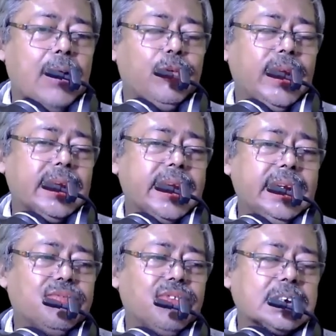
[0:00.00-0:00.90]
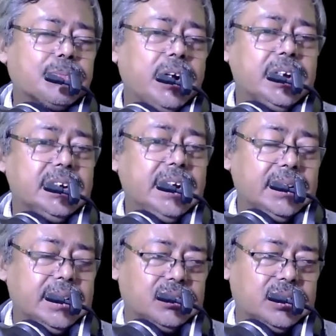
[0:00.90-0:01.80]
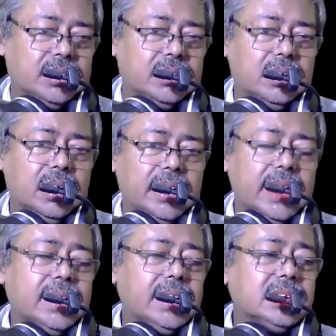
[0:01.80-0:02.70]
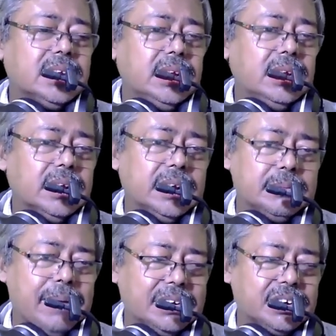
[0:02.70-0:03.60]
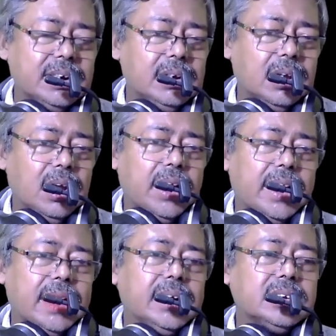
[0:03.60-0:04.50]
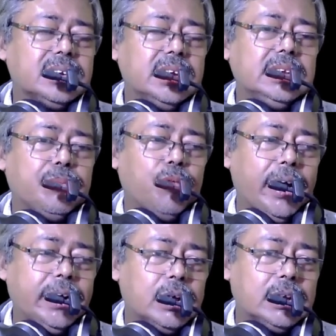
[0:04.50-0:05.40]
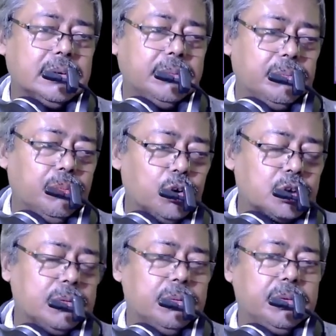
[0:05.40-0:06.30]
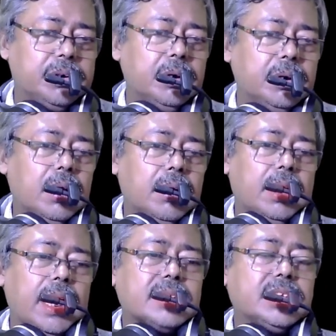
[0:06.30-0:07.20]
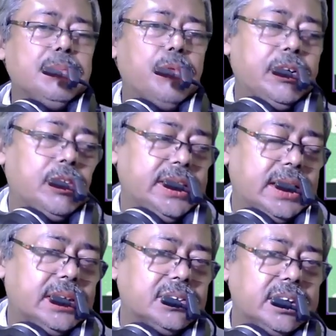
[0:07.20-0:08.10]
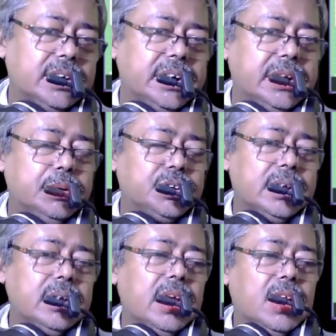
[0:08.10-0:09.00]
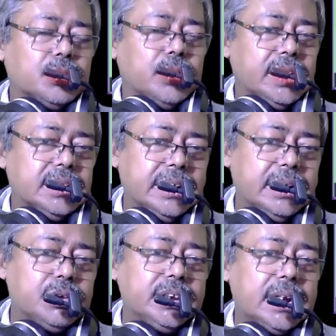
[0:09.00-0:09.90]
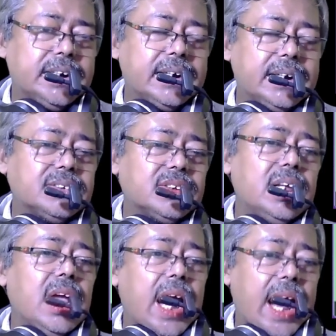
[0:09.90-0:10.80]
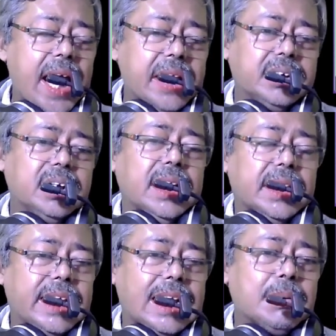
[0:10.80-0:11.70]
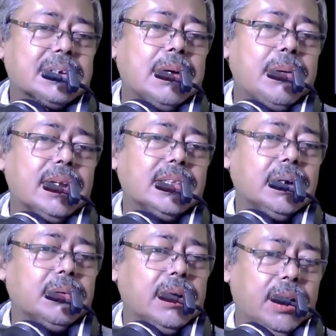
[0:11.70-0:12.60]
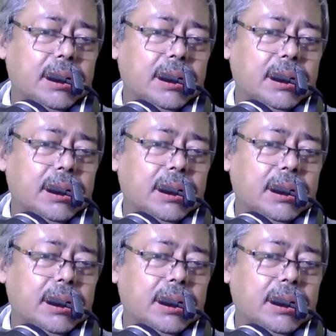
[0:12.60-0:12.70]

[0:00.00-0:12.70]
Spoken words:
we are getting first point is redundancy. Redundancy is vanishing. Redundancy, the point was most axing point was redundancy reducing. So it is reducing the redundancy. And there was some another